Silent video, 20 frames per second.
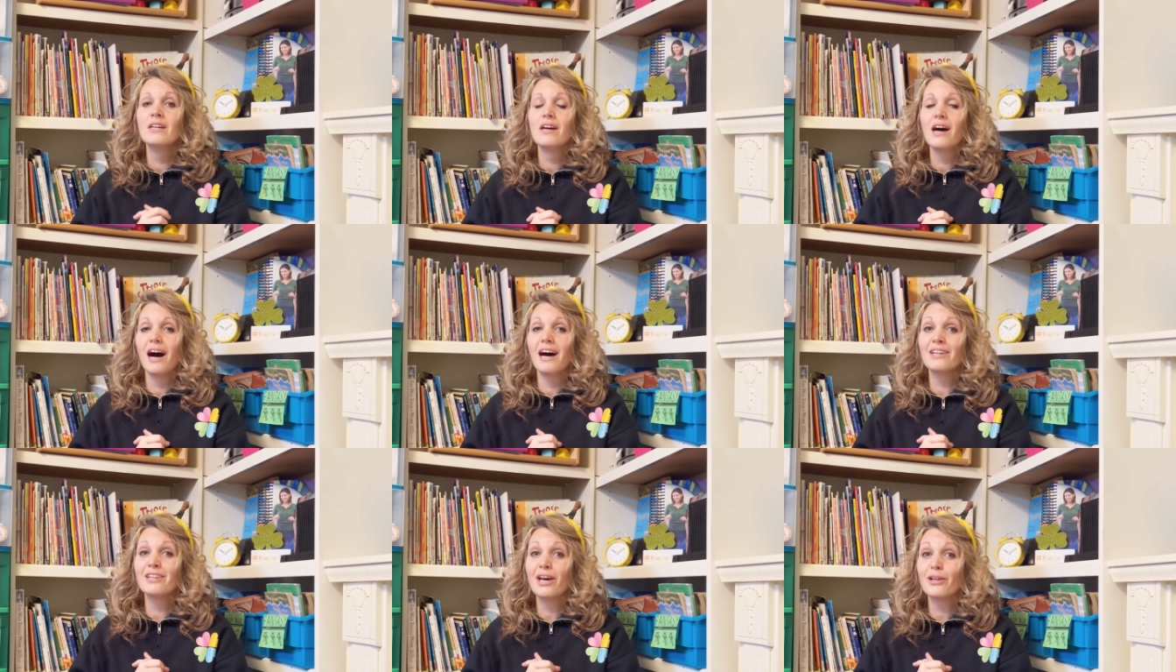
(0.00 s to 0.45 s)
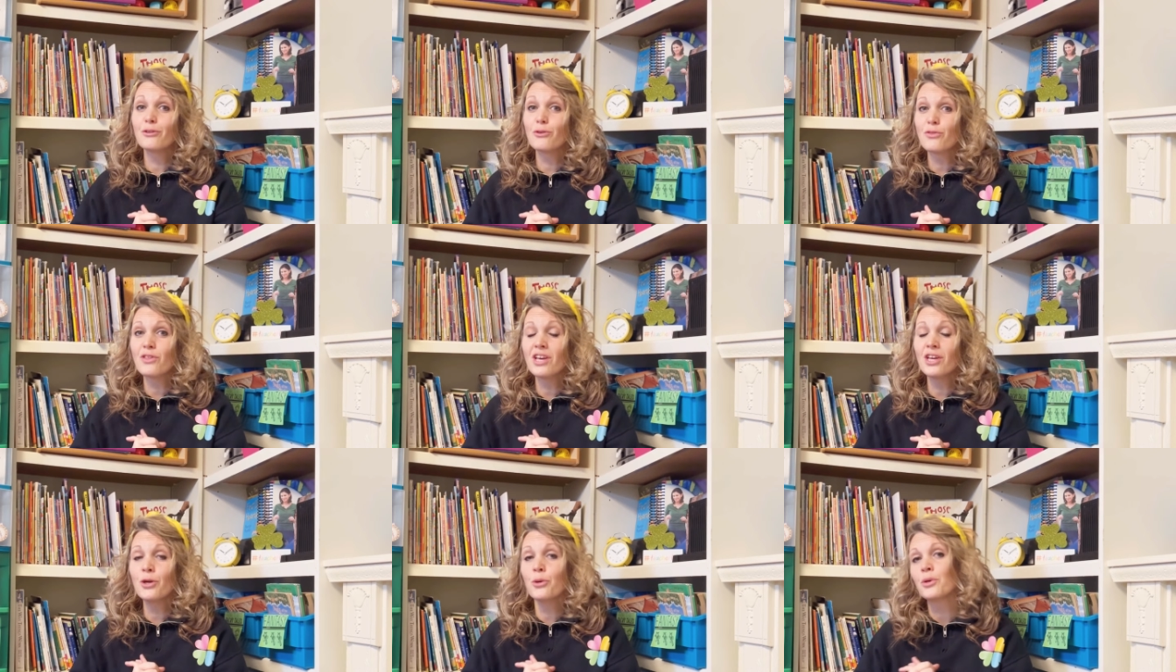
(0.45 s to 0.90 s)
Another
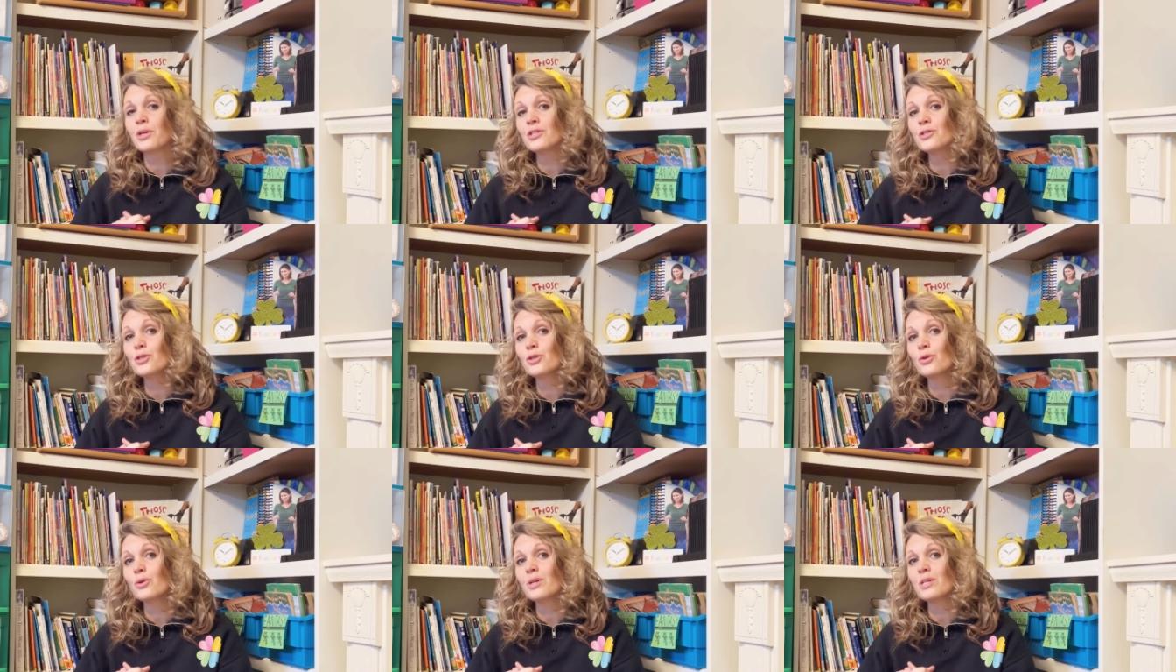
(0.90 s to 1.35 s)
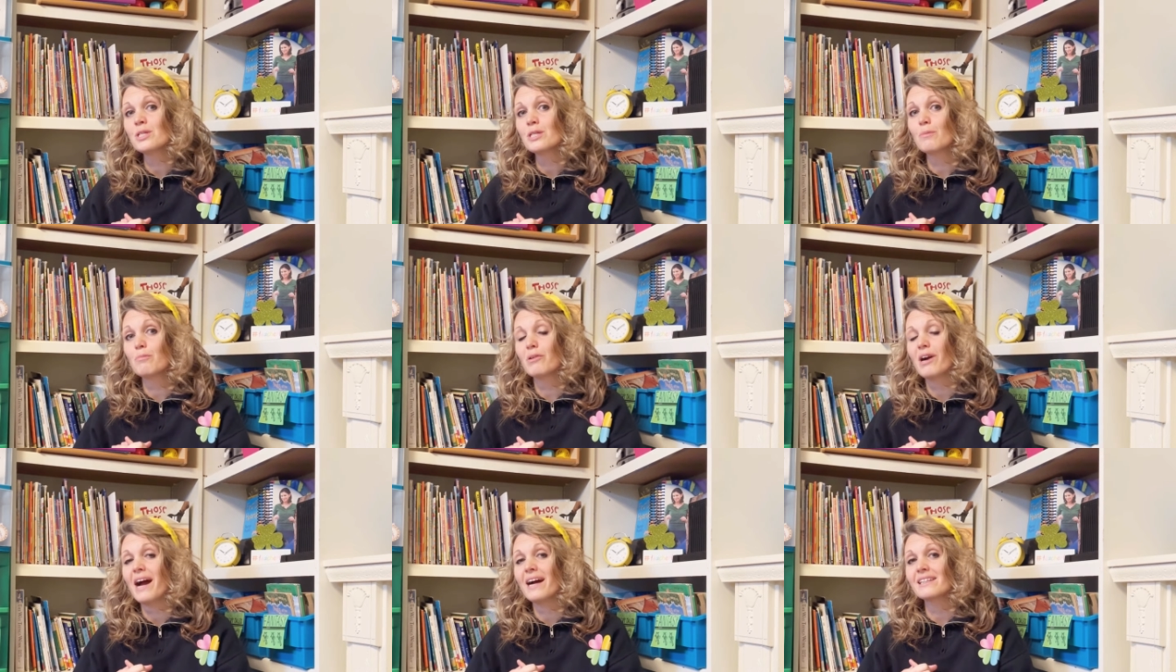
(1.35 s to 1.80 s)
thing you can do is to
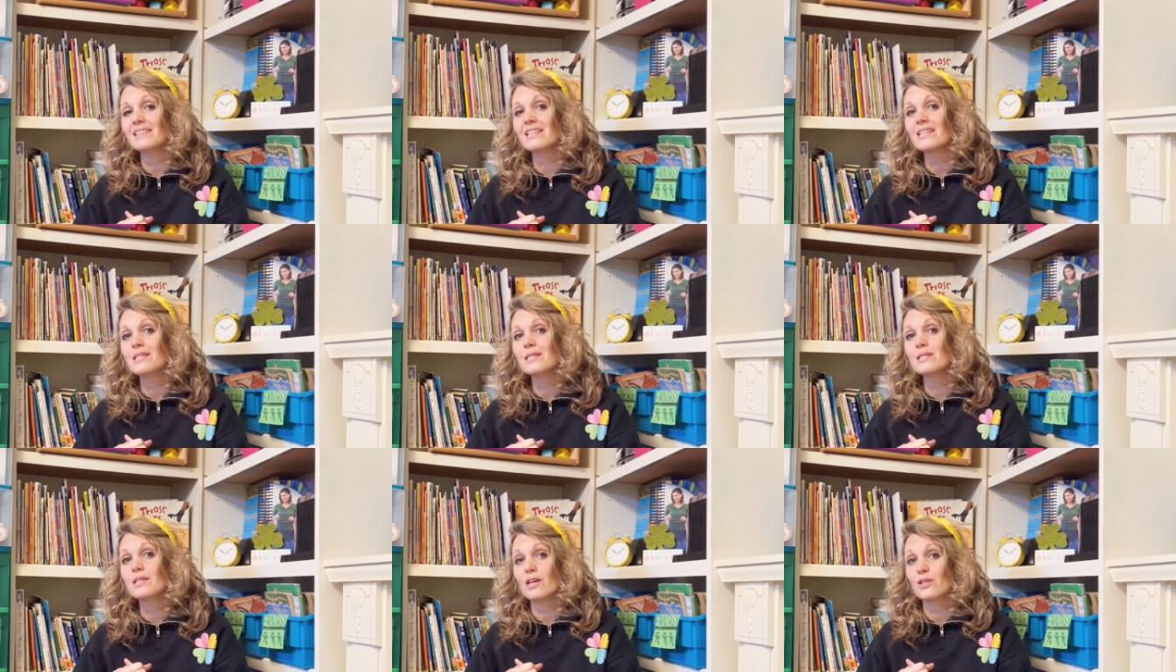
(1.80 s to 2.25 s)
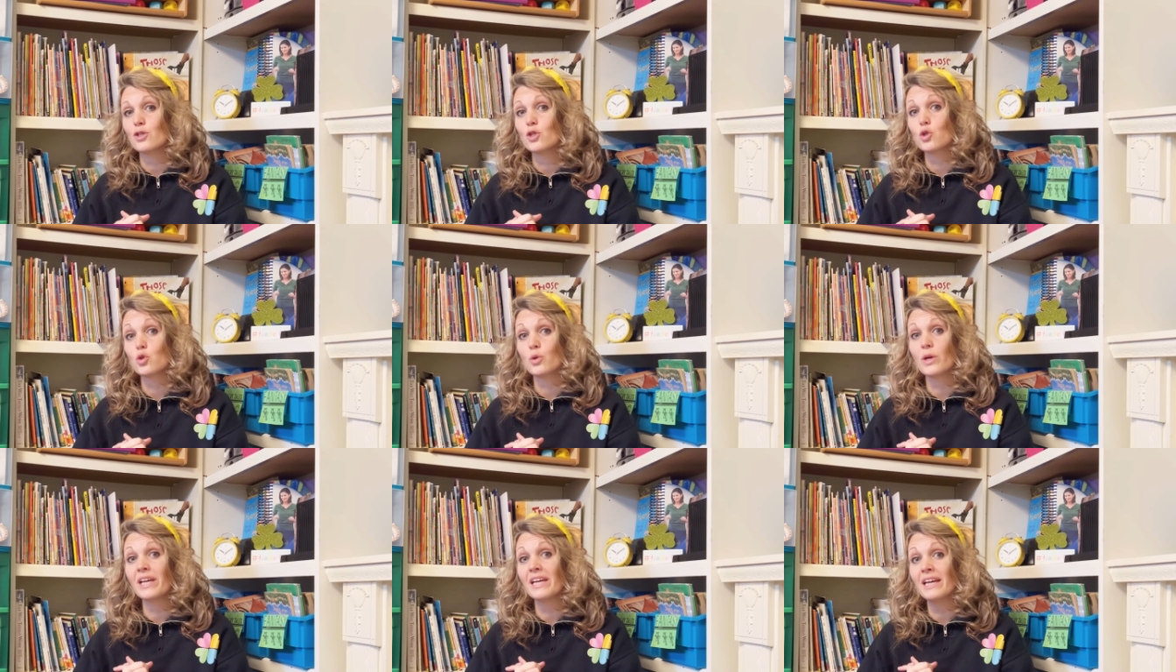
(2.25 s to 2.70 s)
practice
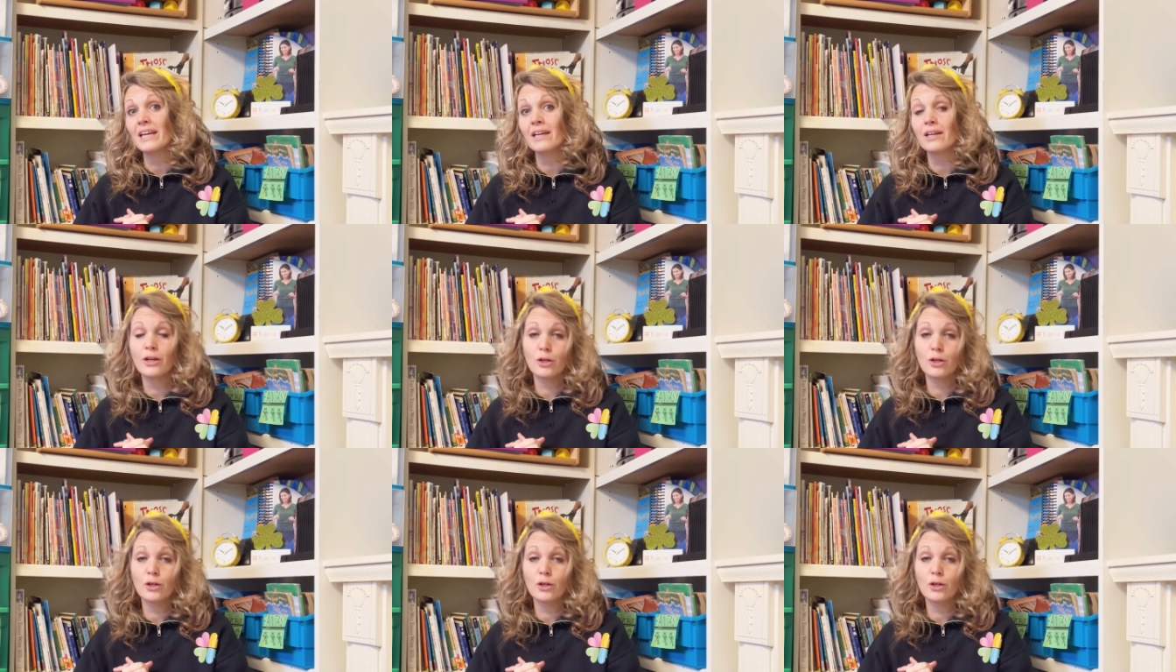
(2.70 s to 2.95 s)
stringing